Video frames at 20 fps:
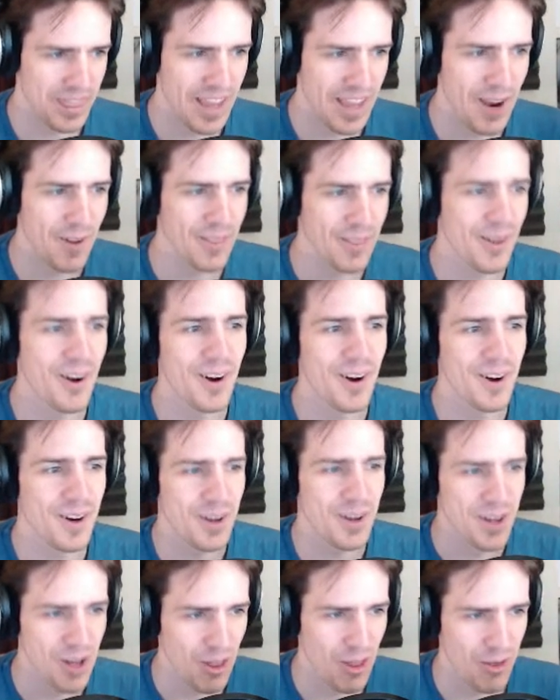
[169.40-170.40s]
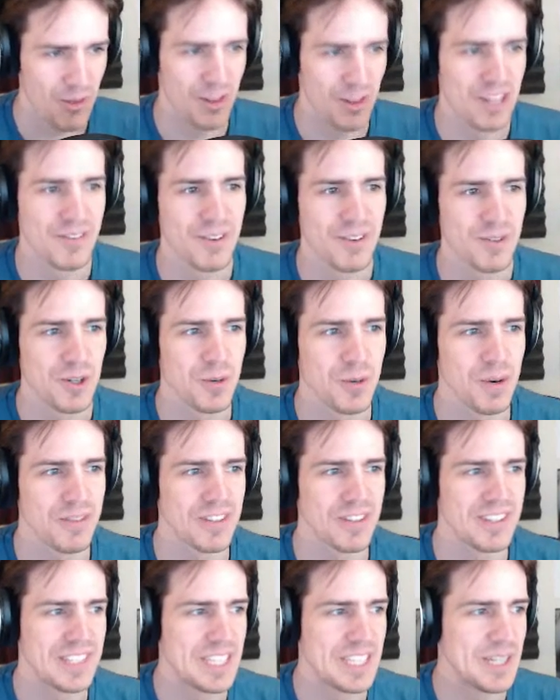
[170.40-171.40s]
down the hall, through the living room, have
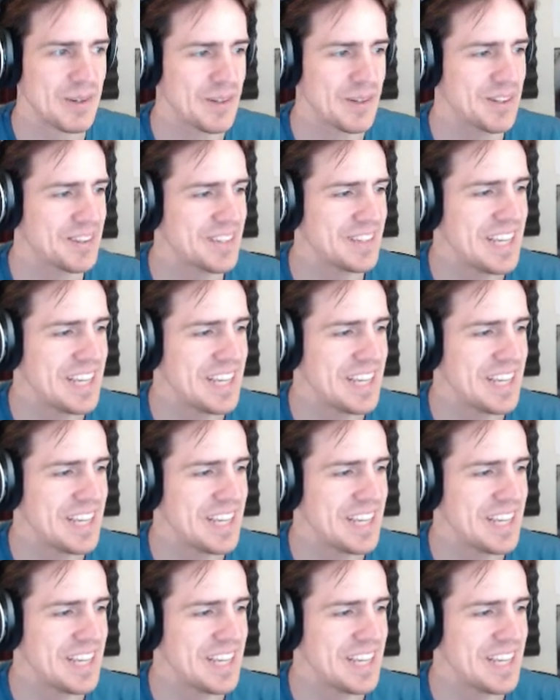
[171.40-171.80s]
to deal with